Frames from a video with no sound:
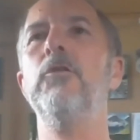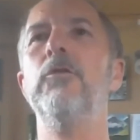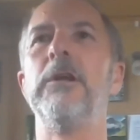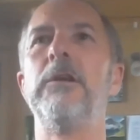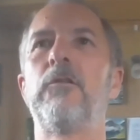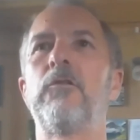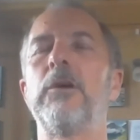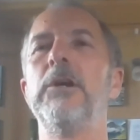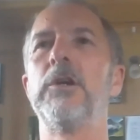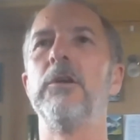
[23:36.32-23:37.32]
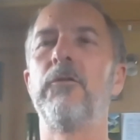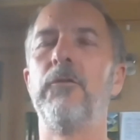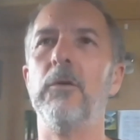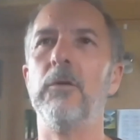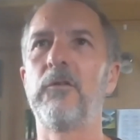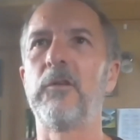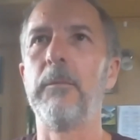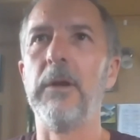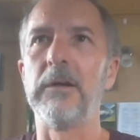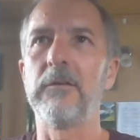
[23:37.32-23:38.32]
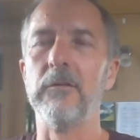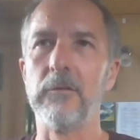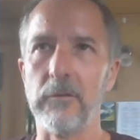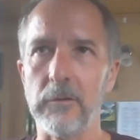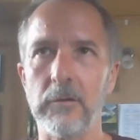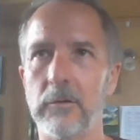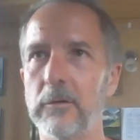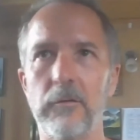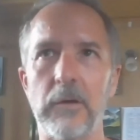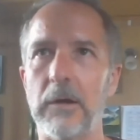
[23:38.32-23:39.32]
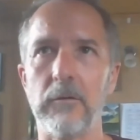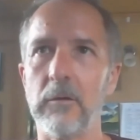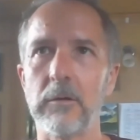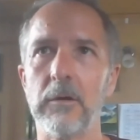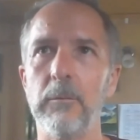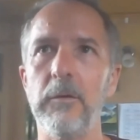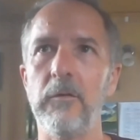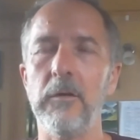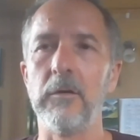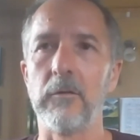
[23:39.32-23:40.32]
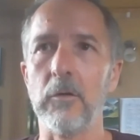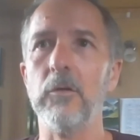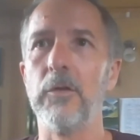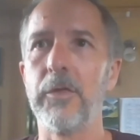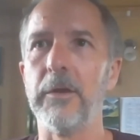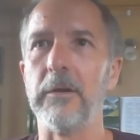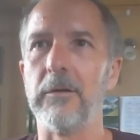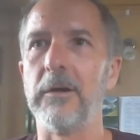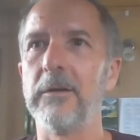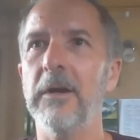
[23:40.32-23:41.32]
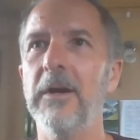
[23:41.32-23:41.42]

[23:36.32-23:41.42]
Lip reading: registrations for sub-licenses in Curacao is not going to be seen as a good thing, right?